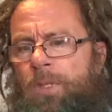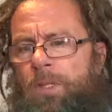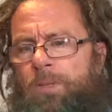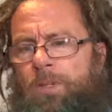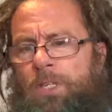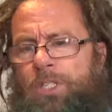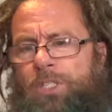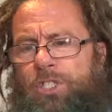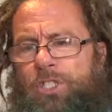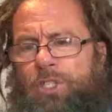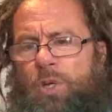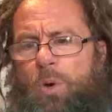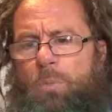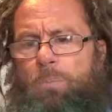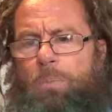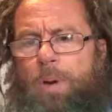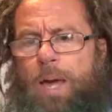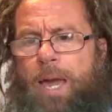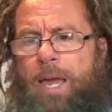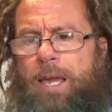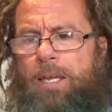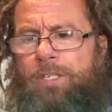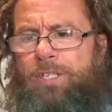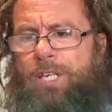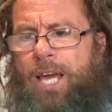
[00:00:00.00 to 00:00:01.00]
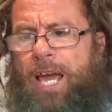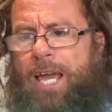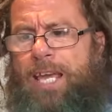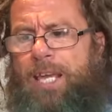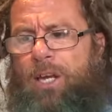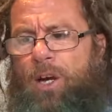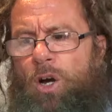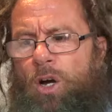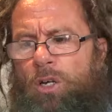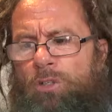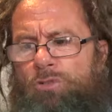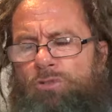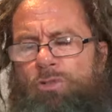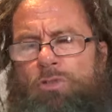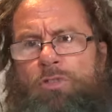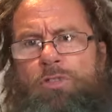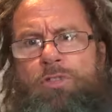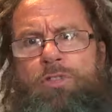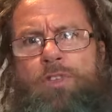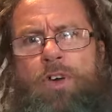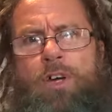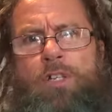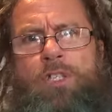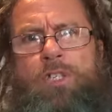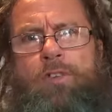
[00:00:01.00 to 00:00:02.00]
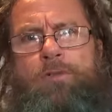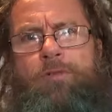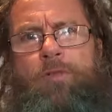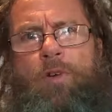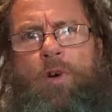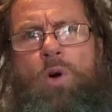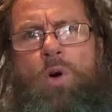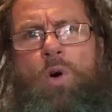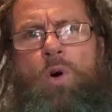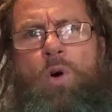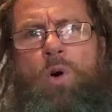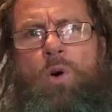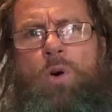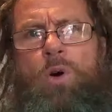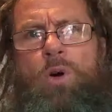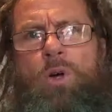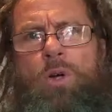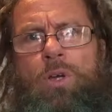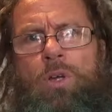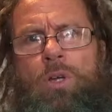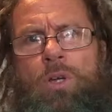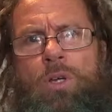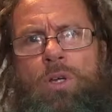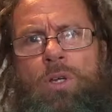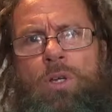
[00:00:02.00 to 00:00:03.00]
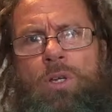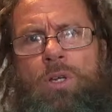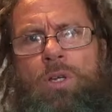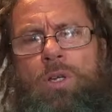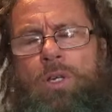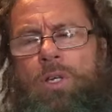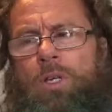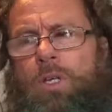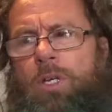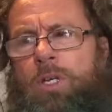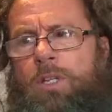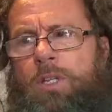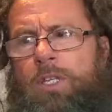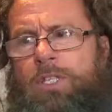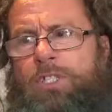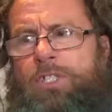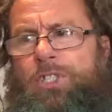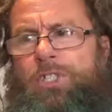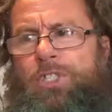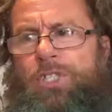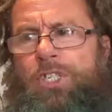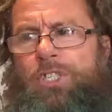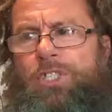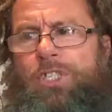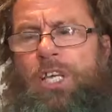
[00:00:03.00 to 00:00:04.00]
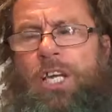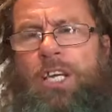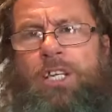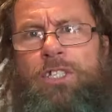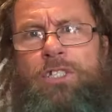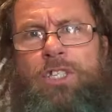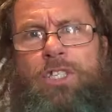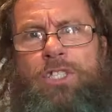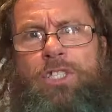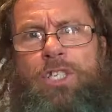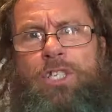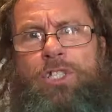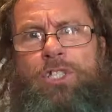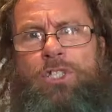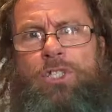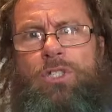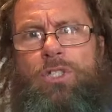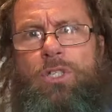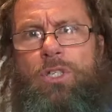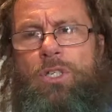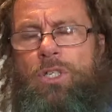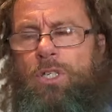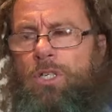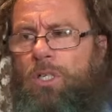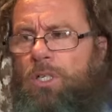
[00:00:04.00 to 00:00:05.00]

This is on page 834. This is the second edition,